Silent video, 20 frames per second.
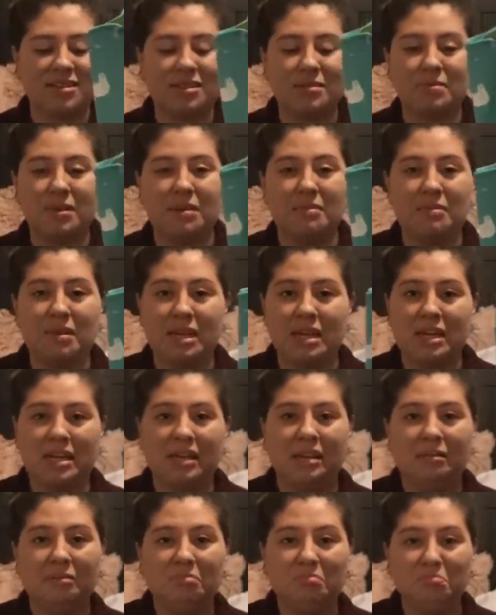just be
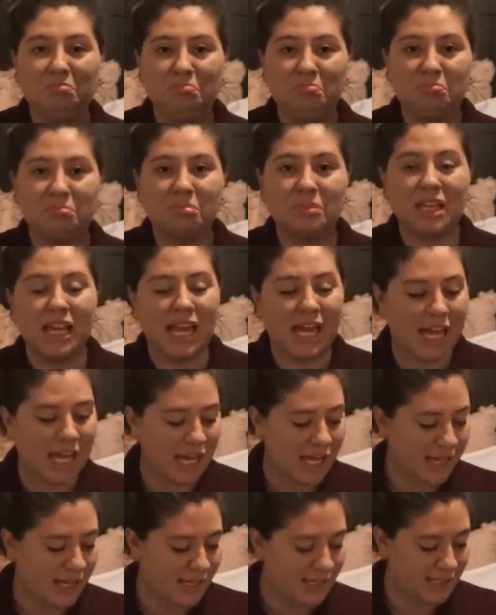me.
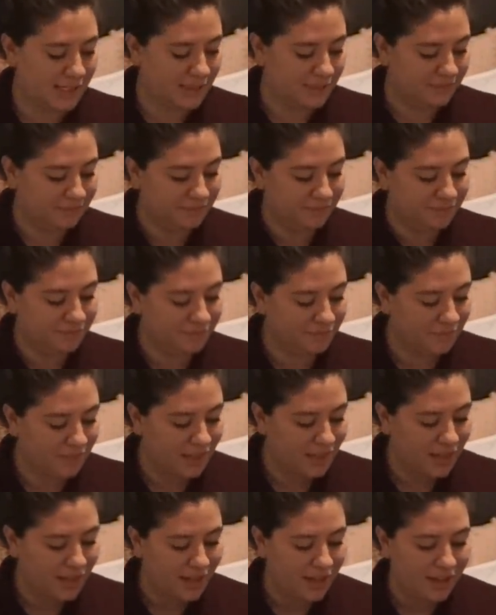And
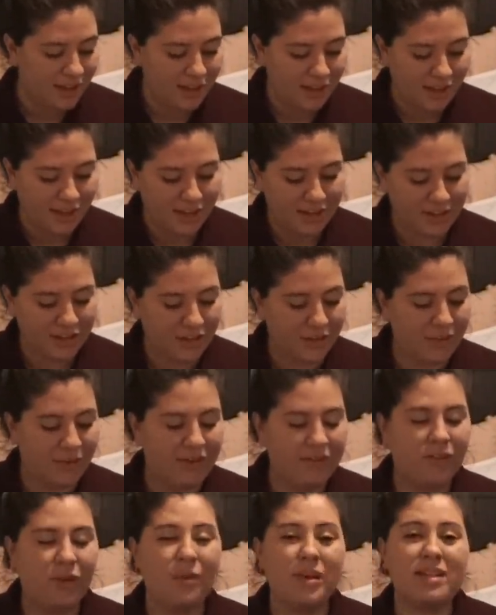I don't know,
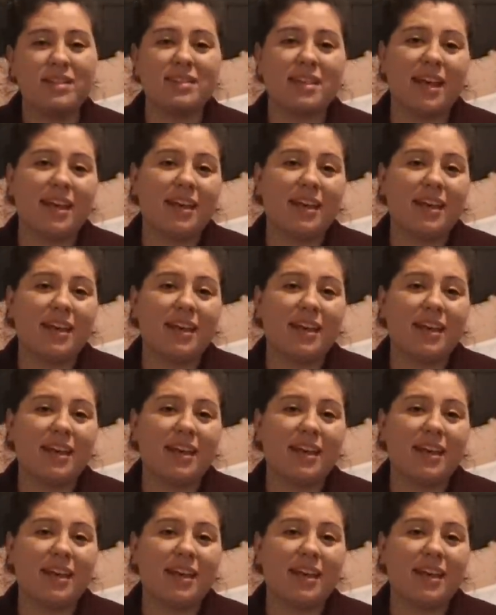I've always